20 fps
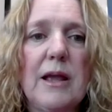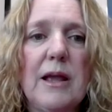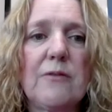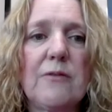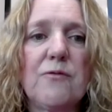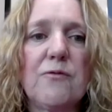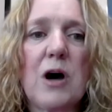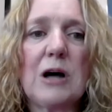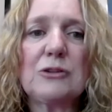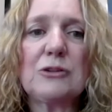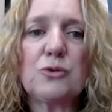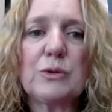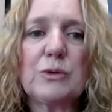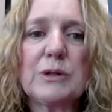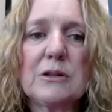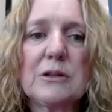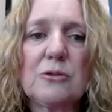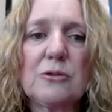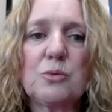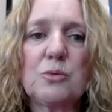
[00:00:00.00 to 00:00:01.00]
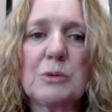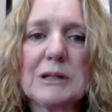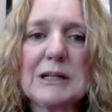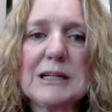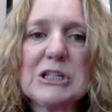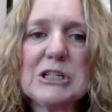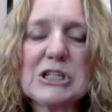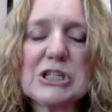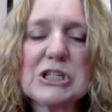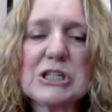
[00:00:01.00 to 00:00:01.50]
And fostering those
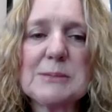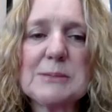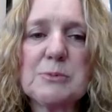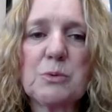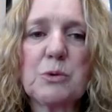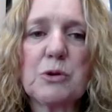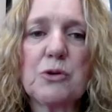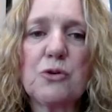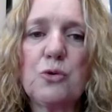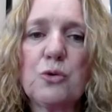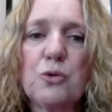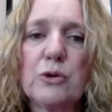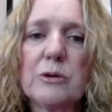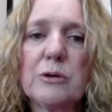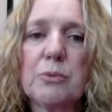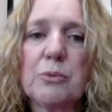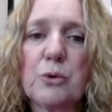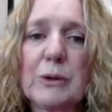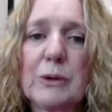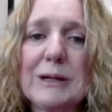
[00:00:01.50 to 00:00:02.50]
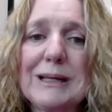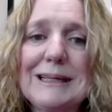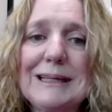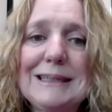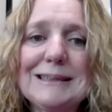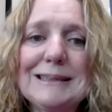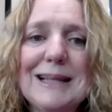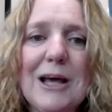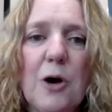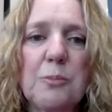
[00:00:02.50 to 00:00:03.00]
relationships with newer
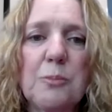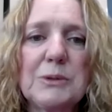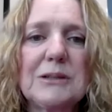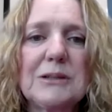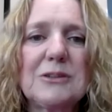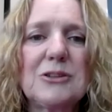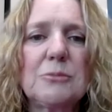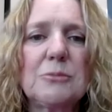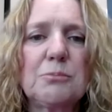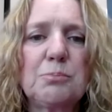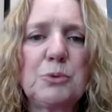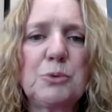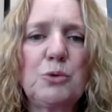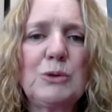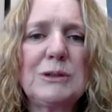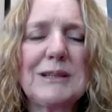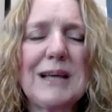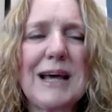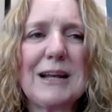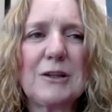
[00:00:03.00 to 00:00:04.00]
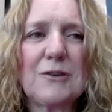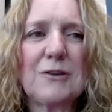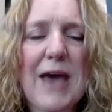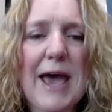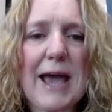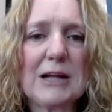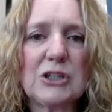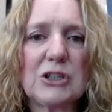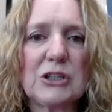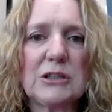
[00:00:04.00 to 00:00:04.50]
employees helps us to boost
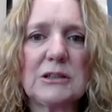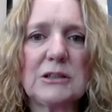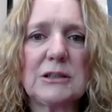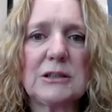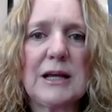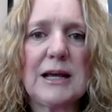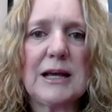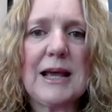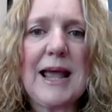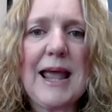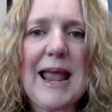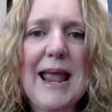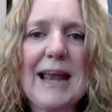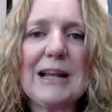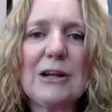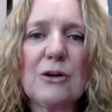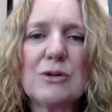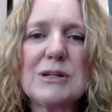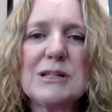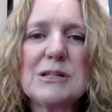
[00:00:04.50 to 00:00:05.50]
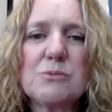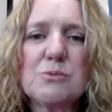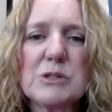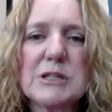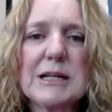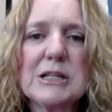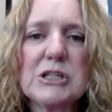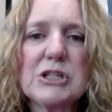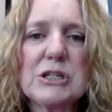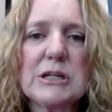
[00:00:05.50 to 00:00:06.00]
satisfaction and increase
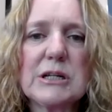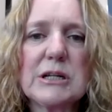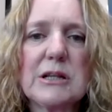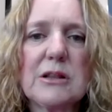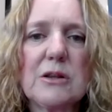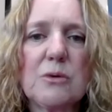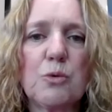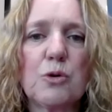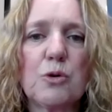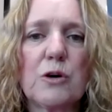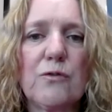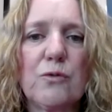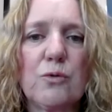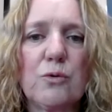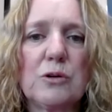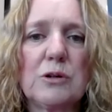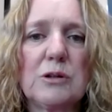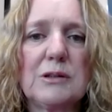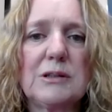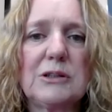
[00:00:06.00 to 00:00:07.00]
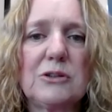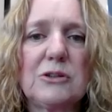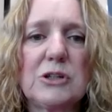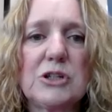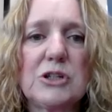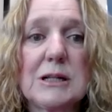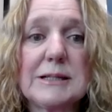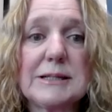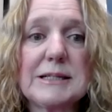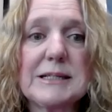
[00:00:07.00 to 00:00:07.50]
retention in the workforce here
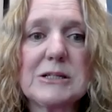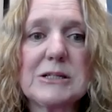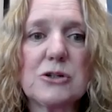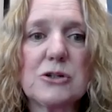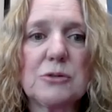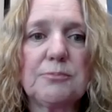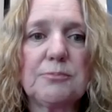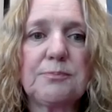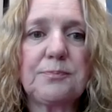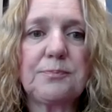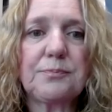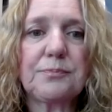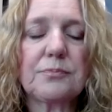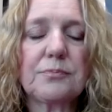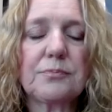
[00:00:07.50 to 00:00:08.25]
at Johns Eastern.